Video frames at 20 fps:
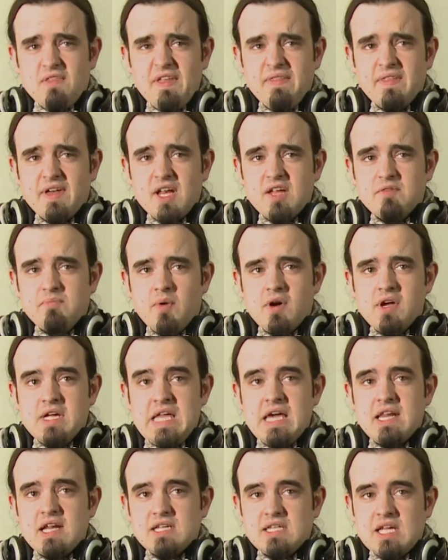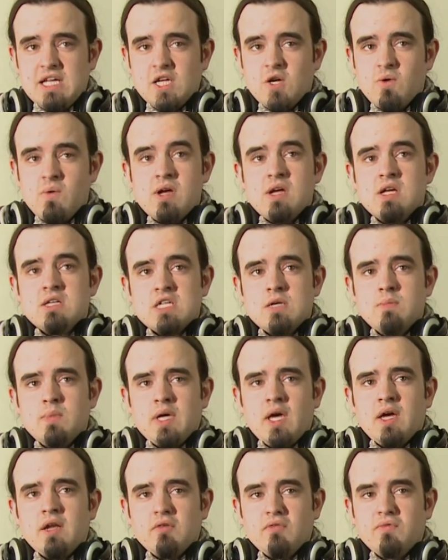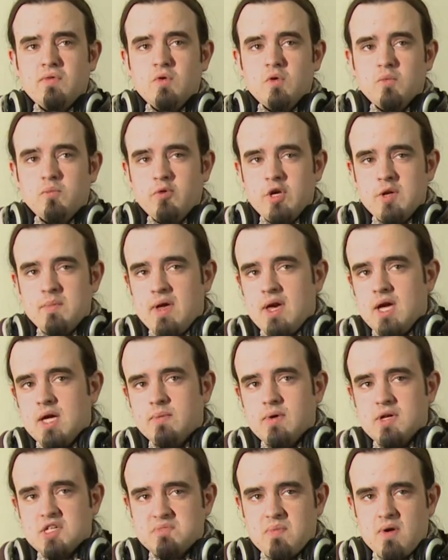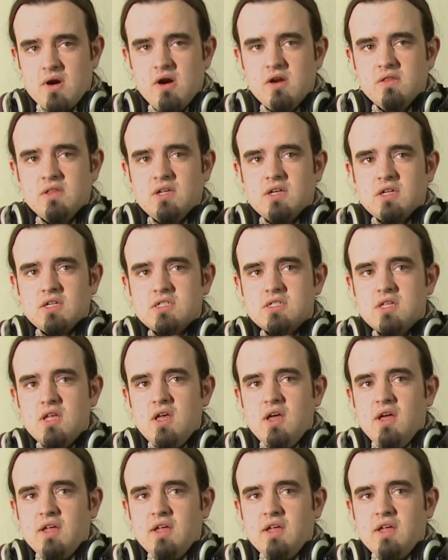think that if by getting takeaways and by getting food pre-made by Spar and the likes,